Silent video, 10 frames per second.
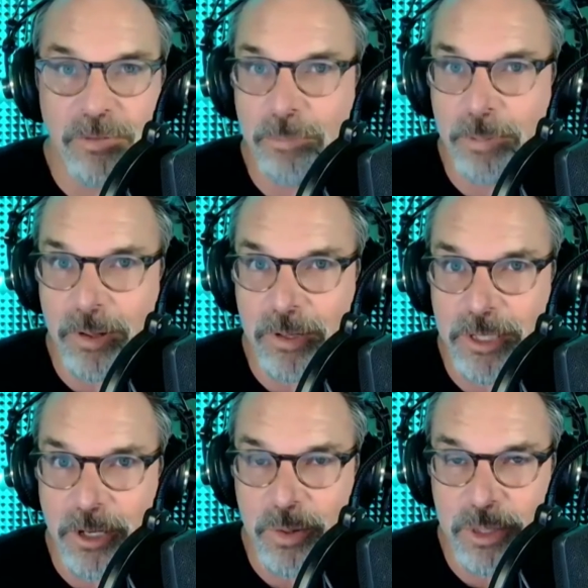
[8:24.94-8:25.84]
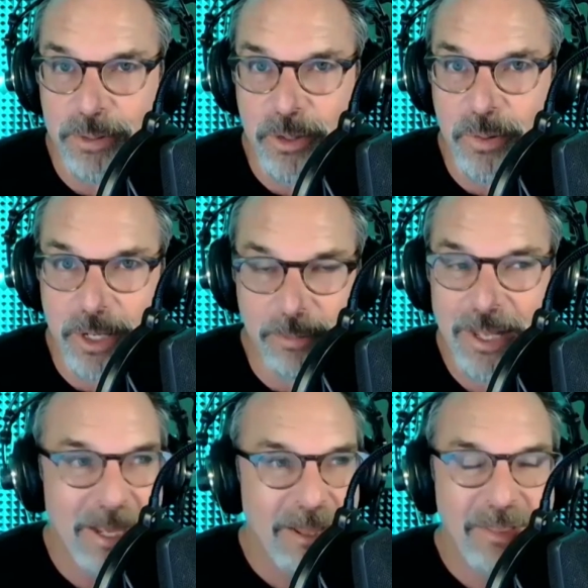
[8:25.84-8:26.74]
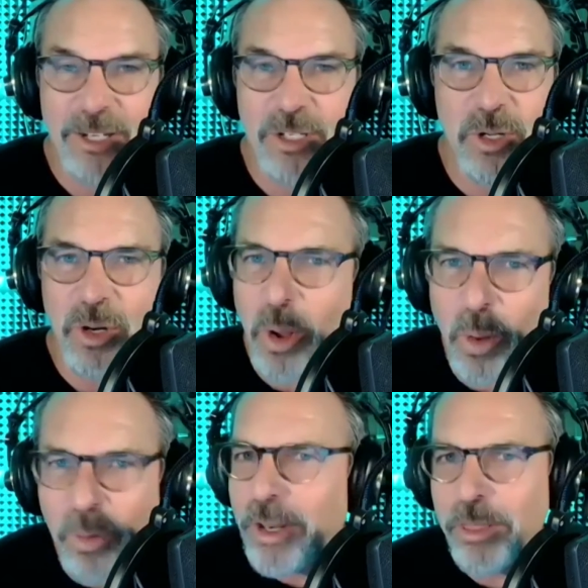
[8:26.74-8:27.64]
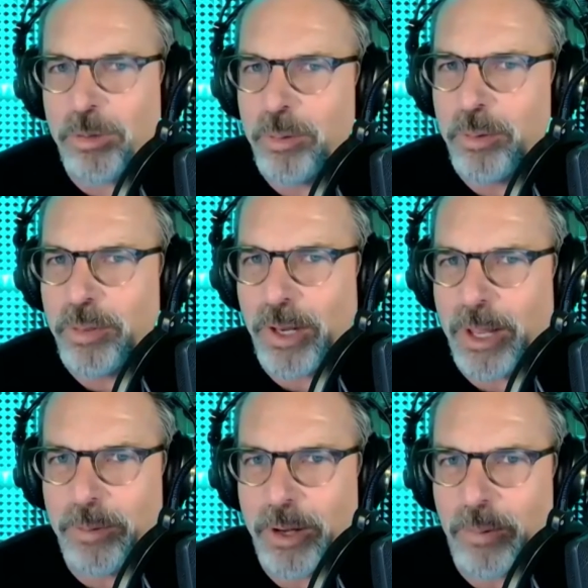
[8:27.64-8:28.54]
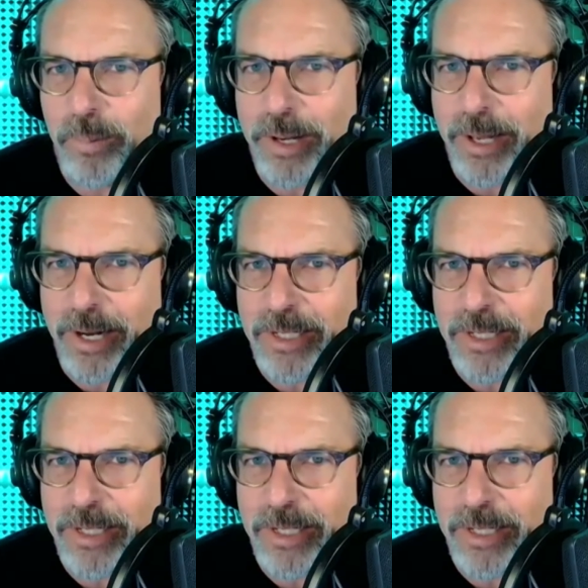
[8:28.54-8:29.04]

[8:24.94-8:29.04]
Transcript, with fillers: footballs at Krispy Kreme. That's good only through the Labor Day weekend.